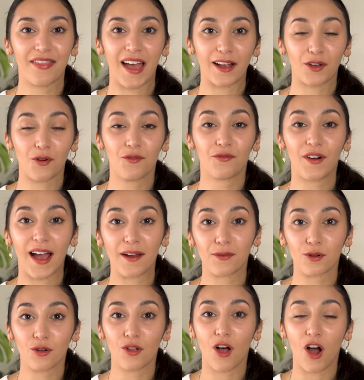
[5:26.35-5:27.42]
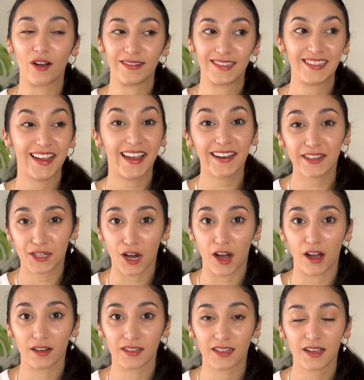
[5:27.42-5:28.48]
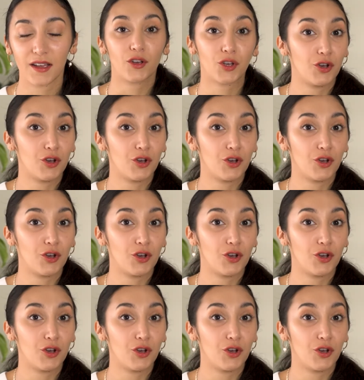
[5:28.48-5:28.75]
that go viral on TikTok